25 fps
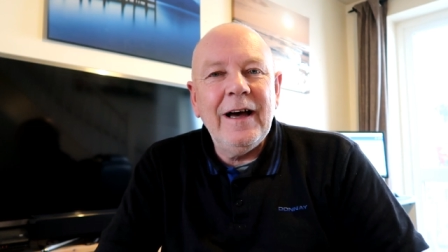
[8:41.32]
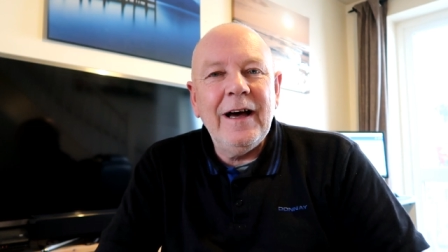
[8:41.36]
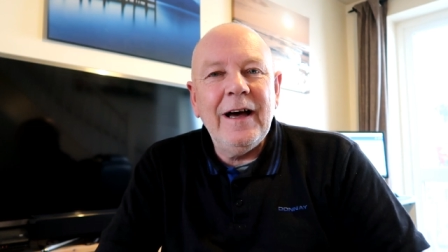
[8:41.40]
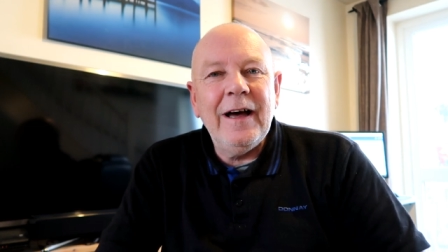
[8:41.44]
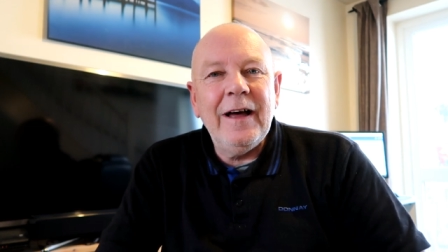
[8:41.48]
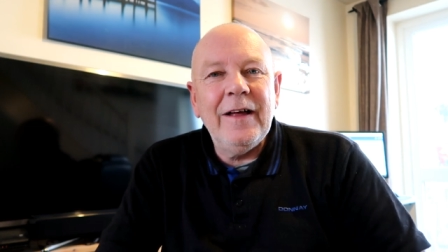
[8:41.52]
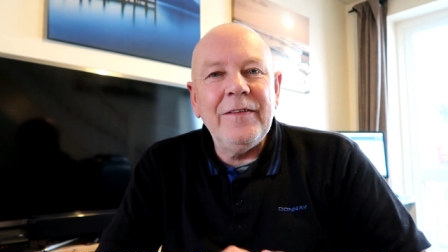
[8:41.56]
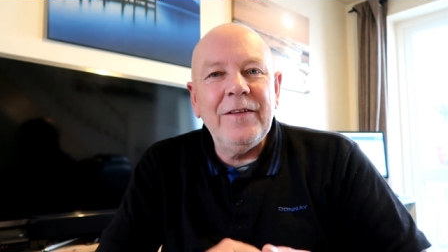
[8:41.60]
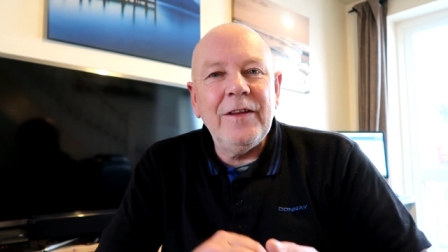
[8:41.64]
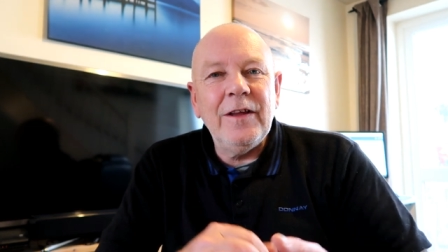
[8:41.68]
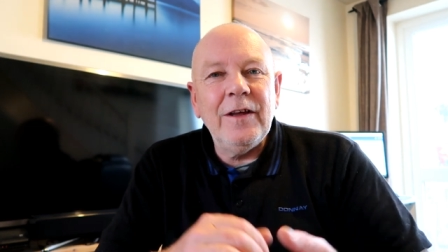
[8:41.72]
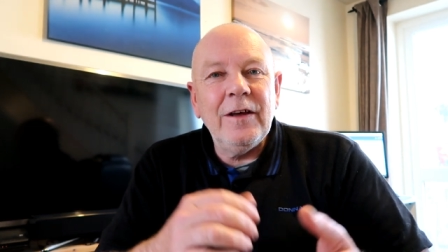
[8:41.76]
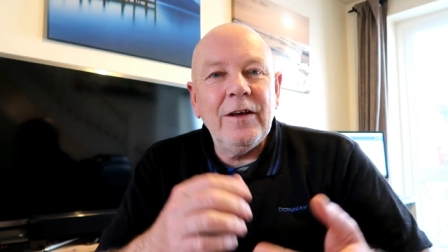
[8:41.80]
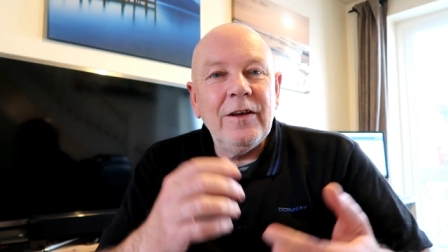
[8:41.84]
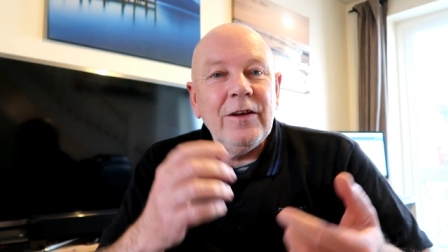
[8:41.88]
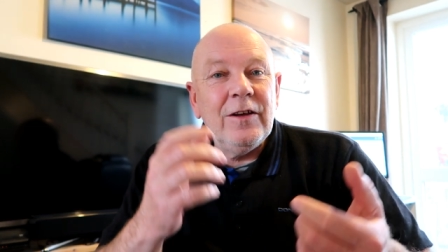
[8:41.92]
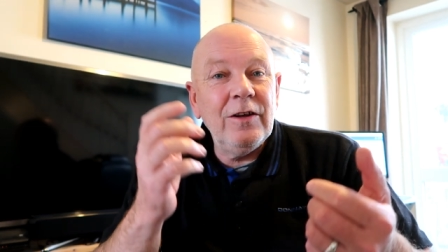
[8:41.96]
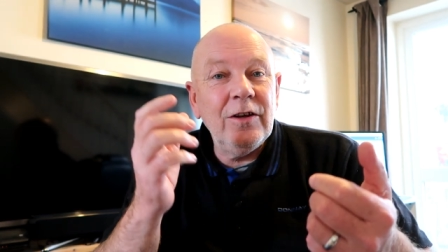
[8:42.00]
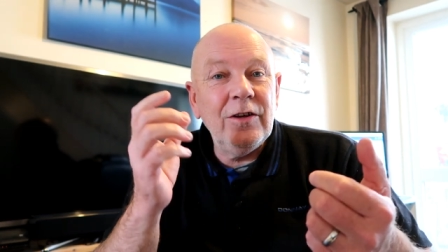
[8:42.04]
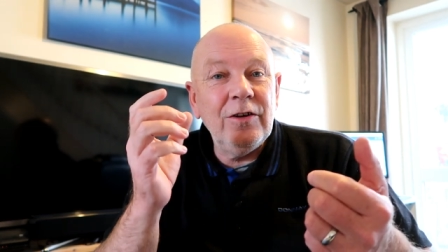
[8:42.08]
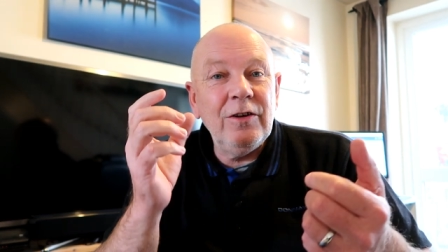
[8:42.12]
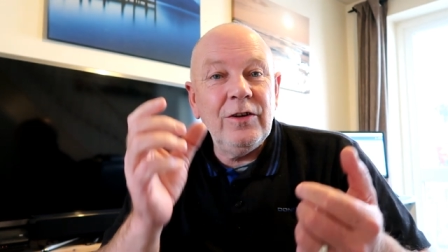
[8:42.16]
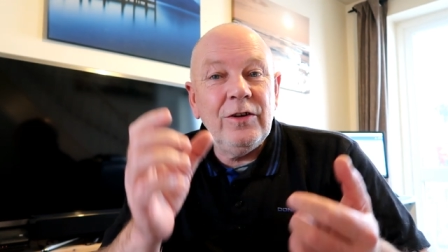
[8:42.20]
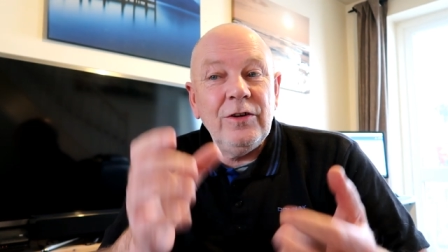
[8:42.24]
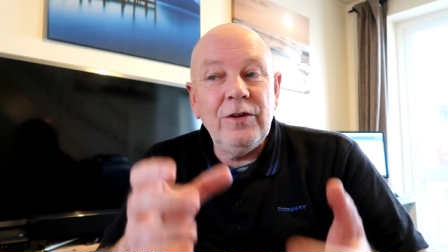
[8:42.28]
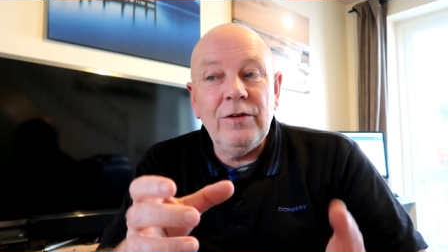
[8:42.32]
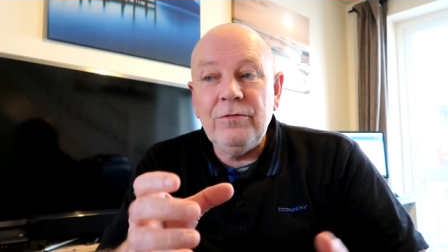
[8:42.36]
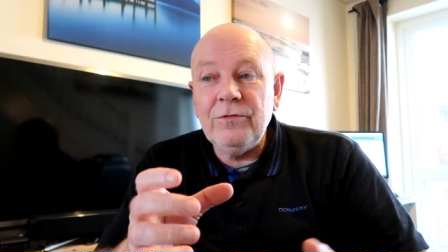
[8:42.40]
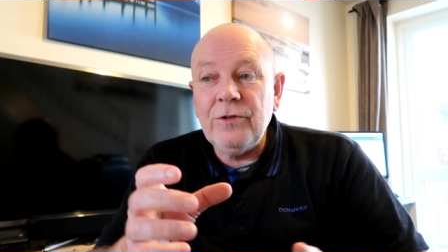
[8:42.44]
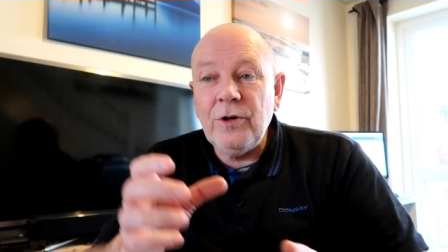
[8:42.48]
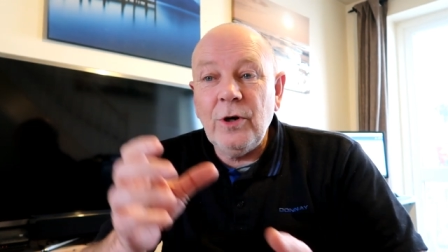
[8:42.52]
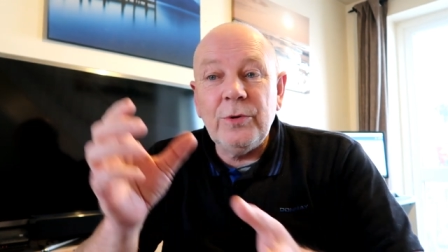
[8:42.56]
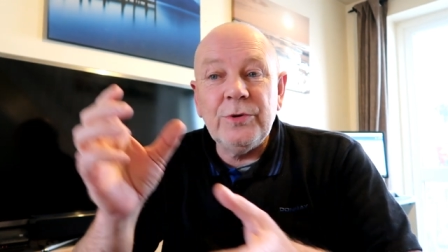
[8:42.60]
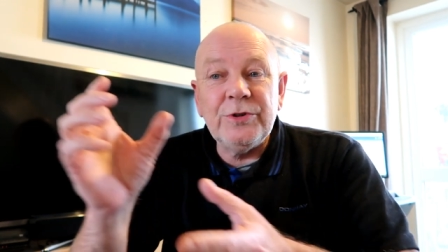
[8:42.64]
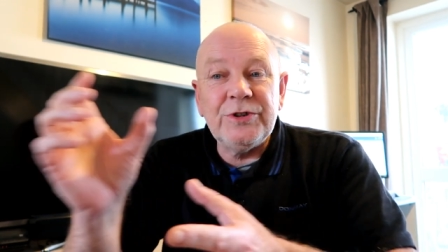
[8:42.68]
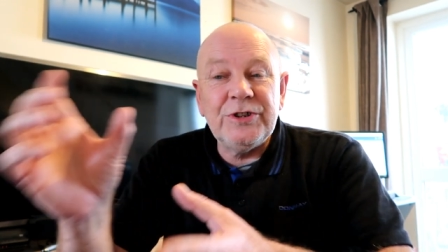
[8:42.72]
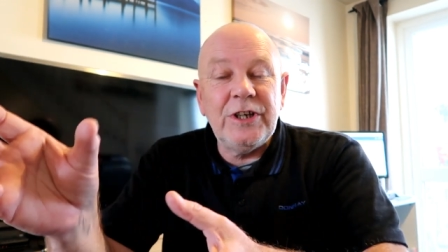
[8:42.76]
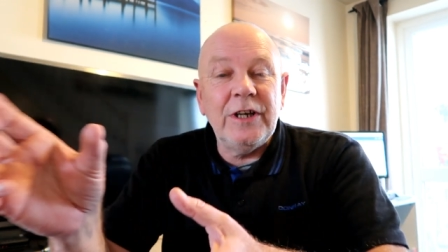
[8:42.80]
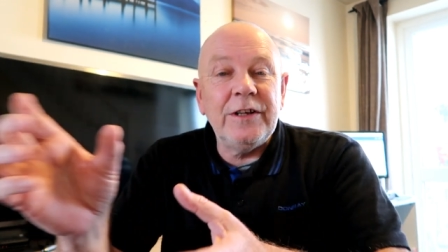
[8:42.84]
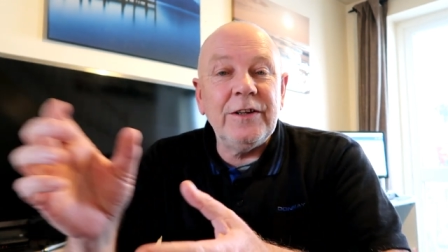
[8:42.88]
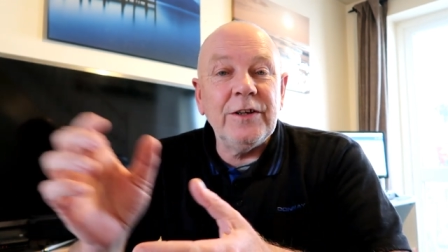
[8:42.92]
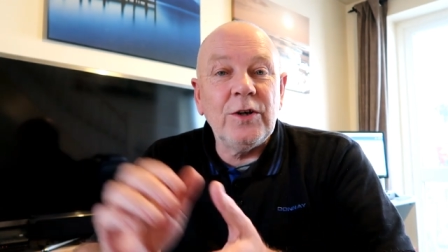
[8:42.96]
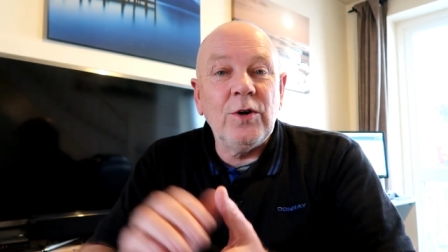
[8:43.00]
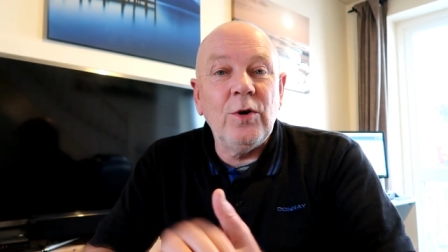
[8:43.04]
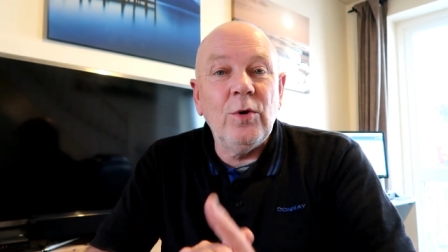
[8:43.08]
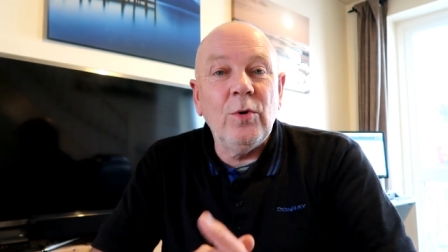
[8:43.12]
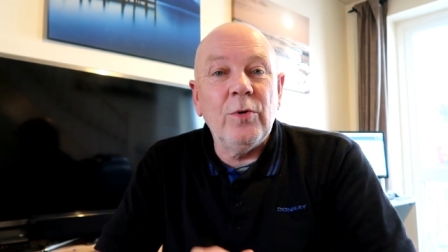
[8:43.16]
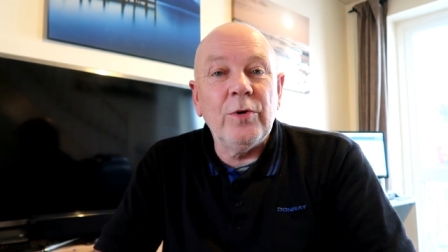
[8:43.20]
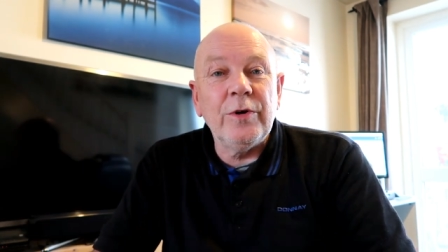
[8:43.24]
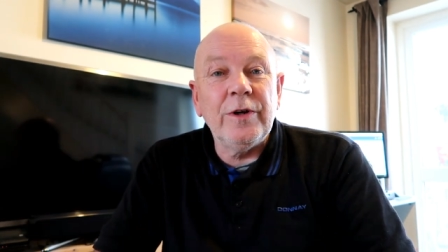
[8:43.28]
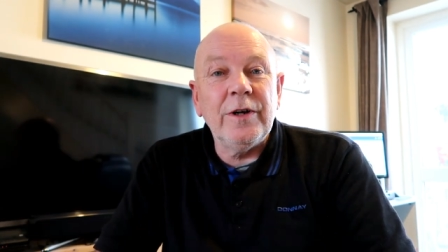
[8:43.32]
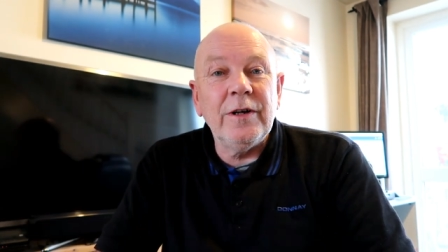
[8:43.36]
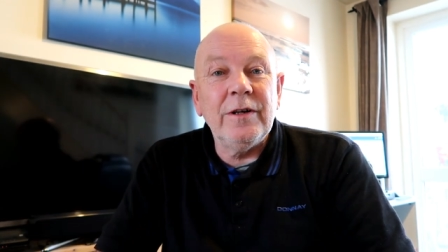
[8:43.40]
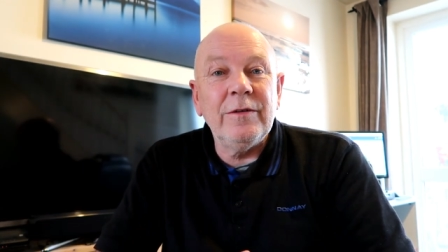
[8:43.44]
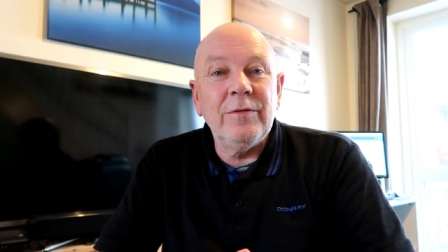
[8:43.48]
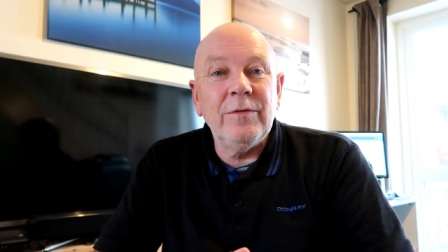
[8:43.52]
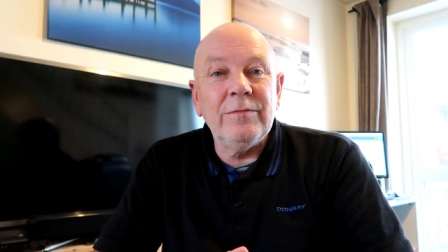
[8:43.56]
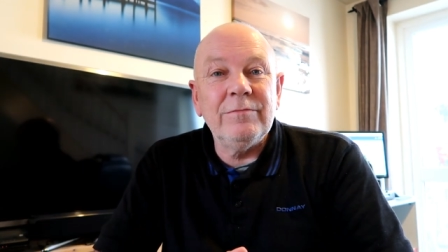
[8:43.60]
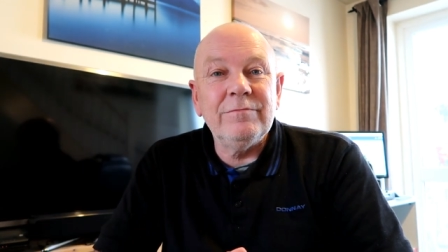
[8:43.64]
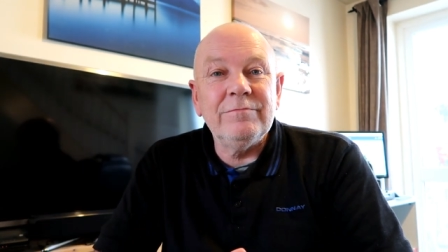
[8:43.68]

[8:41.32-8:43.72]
and uh, go and sit in the corner,